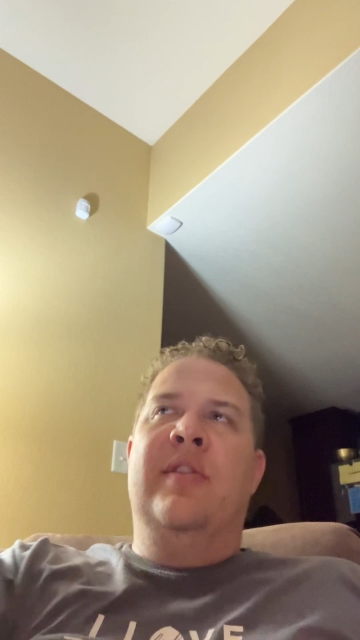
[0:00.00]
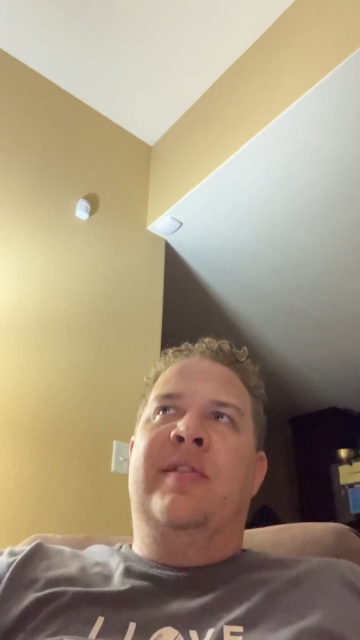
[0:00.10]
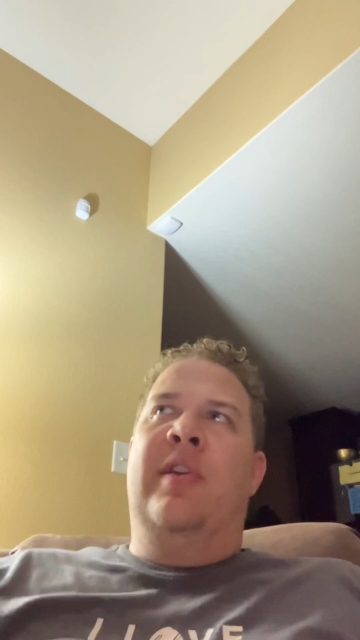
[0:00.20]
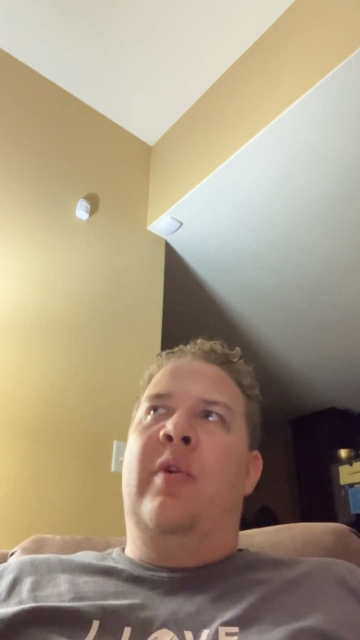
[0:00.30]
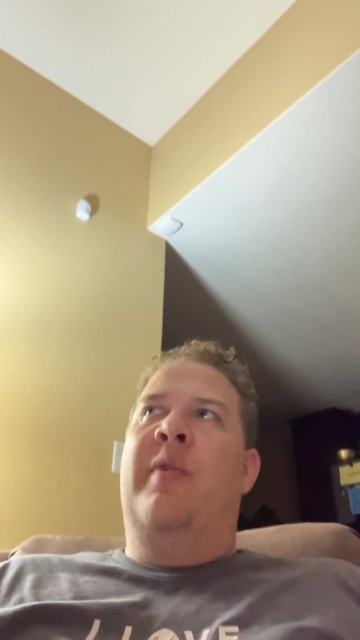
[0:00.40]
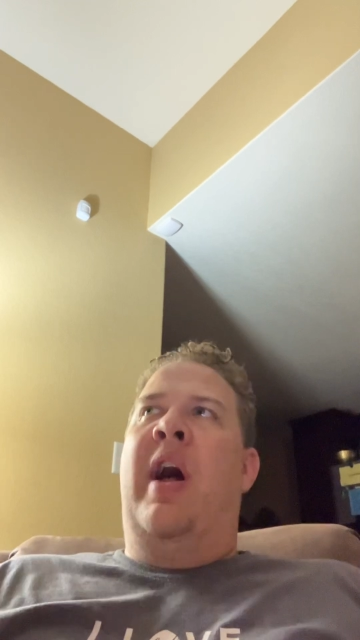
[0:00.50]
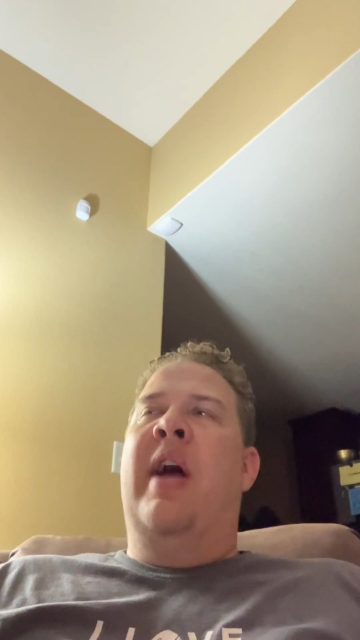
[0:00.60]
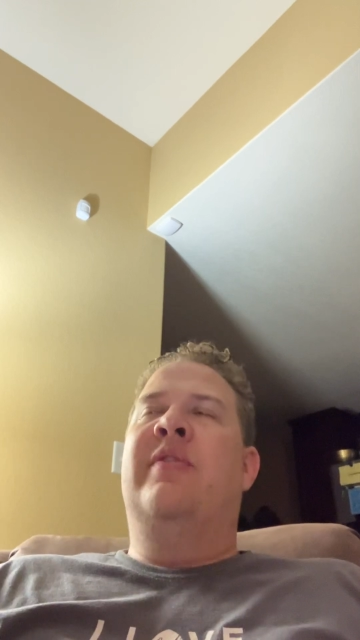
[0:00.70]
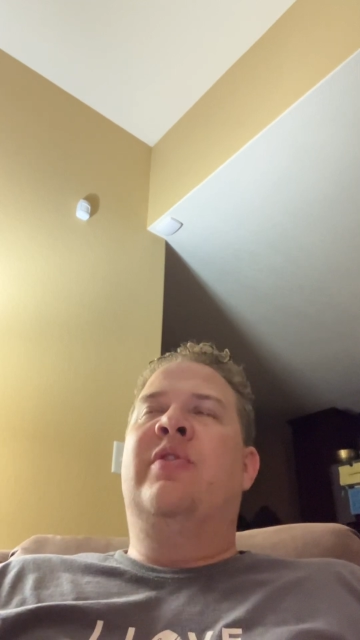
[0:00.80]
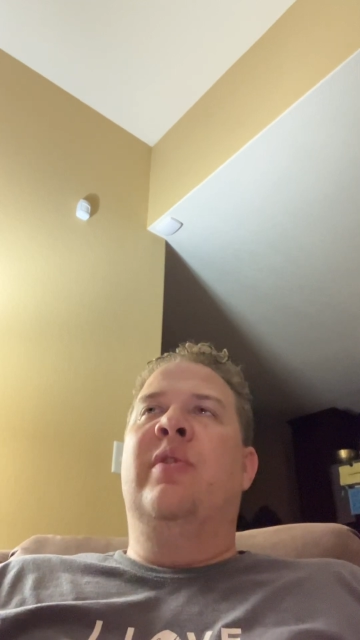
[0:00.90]
So
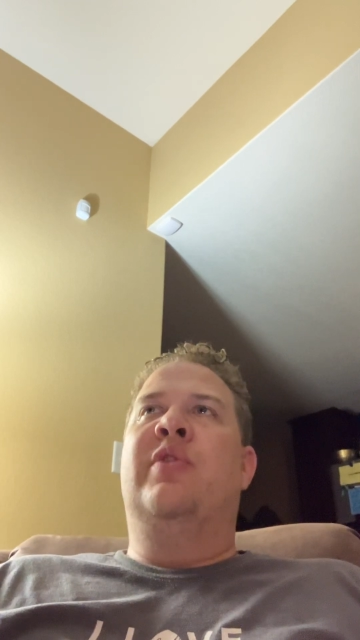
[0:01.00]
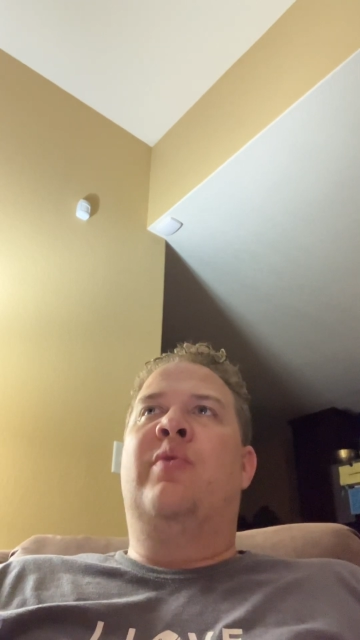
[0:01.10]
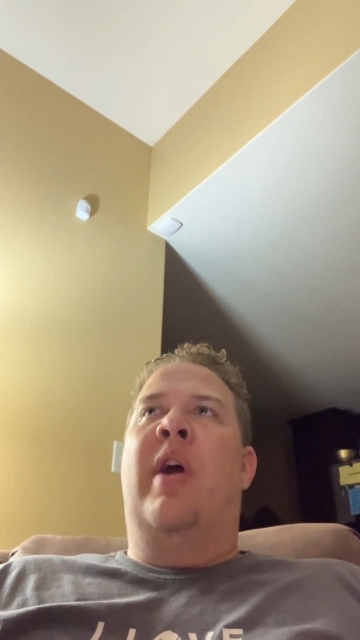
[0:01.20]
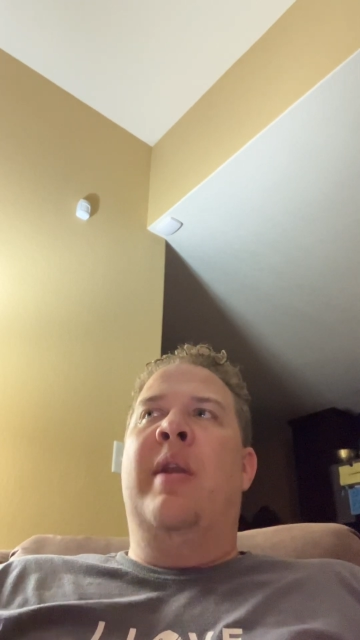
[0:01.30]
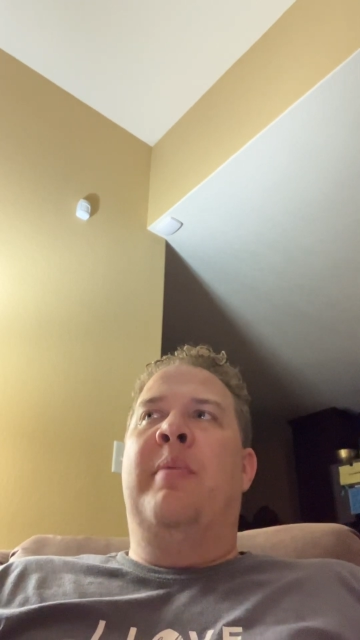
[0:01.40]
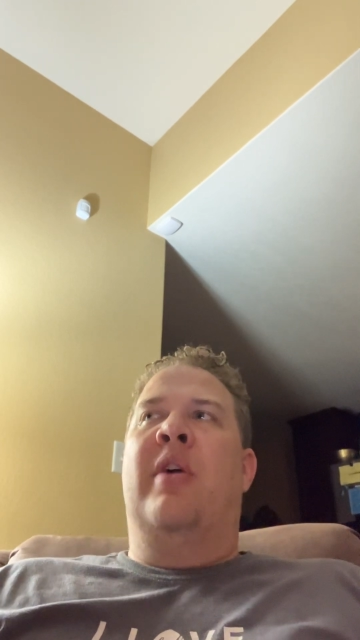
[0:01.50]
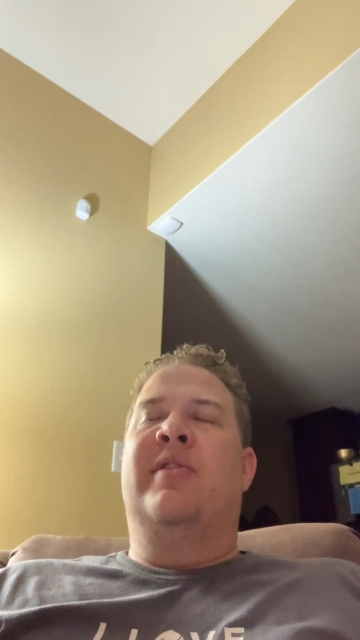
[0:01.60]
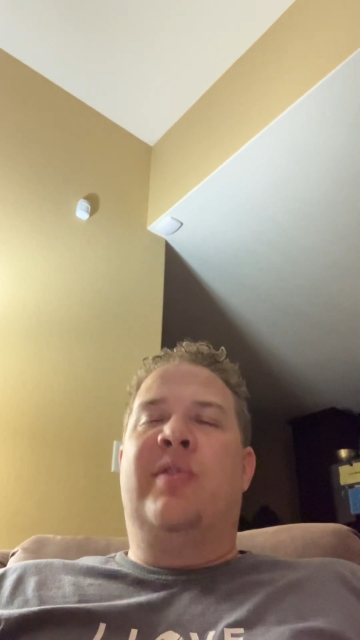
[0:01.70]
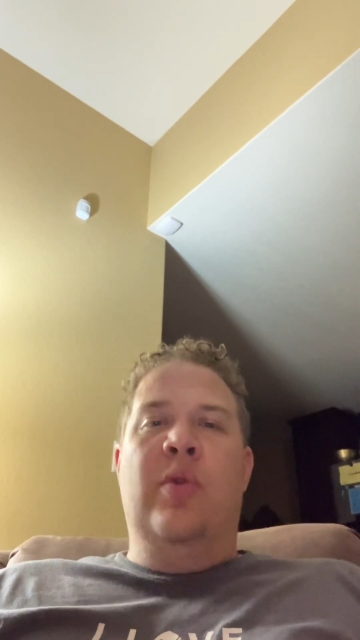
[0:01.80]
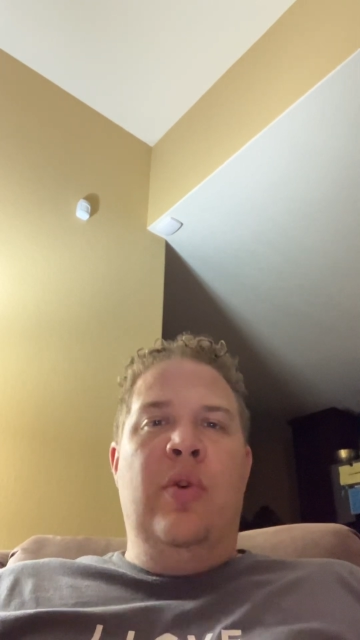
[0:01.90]
I have students write
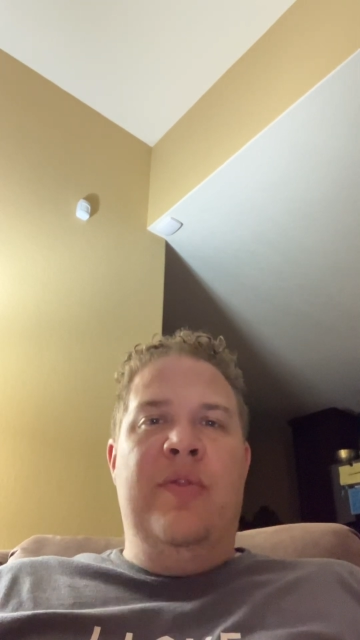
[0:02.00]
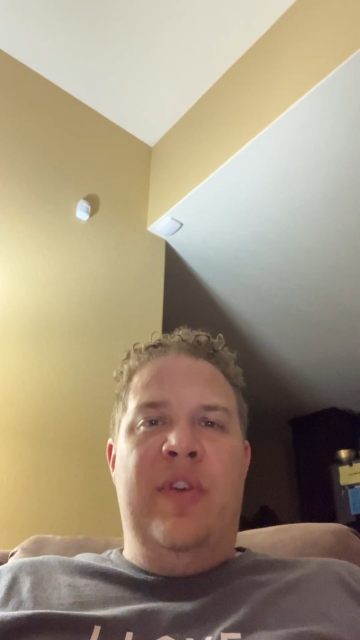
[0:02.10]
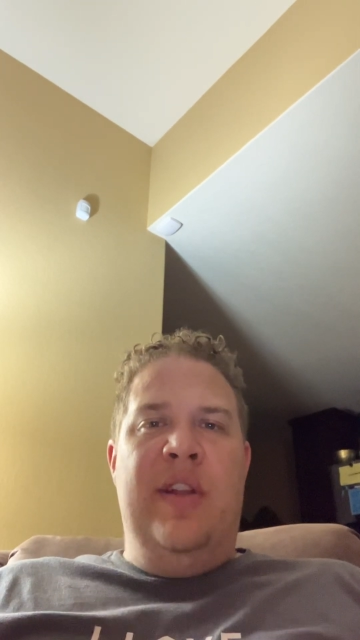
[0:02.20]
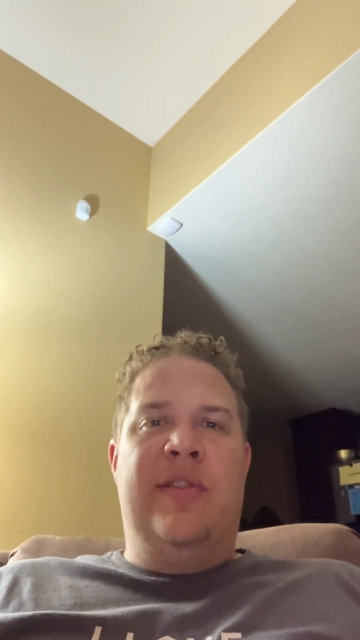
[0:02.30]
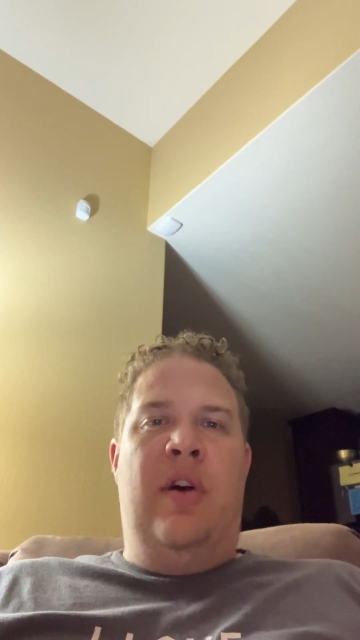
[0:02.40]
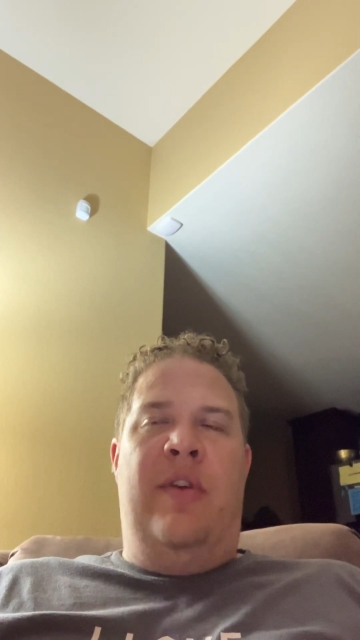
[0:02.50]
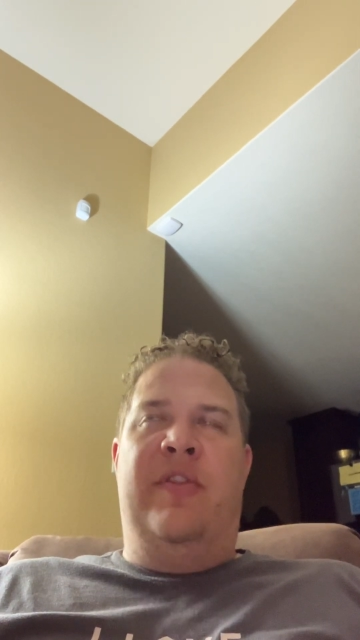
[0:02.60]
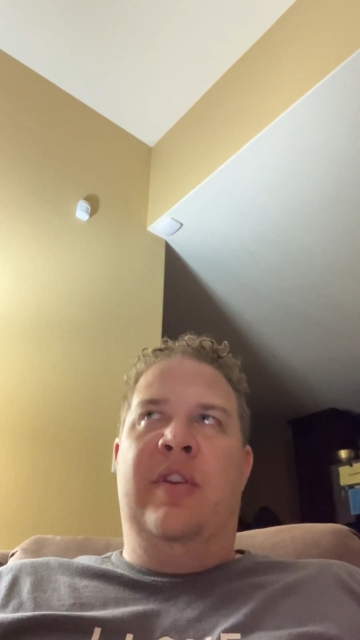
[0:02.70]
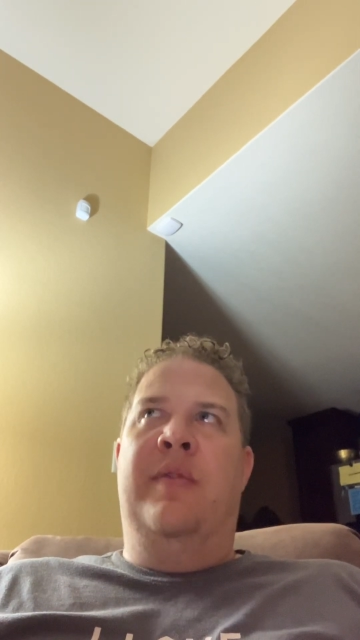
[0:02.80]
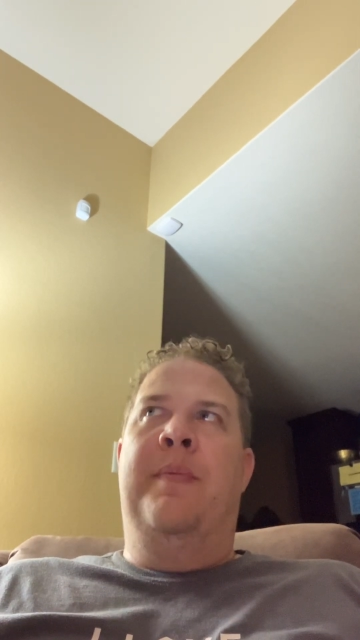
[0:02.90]
about school events
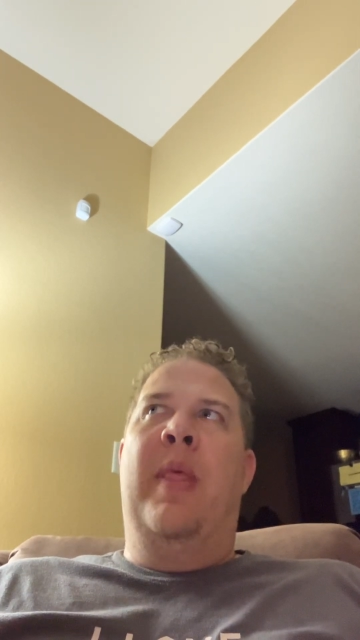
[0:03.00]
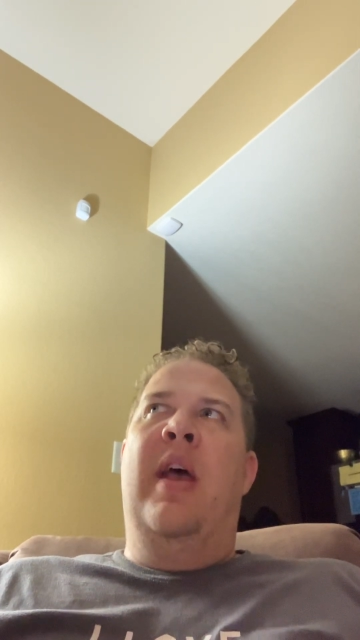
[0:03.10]
often.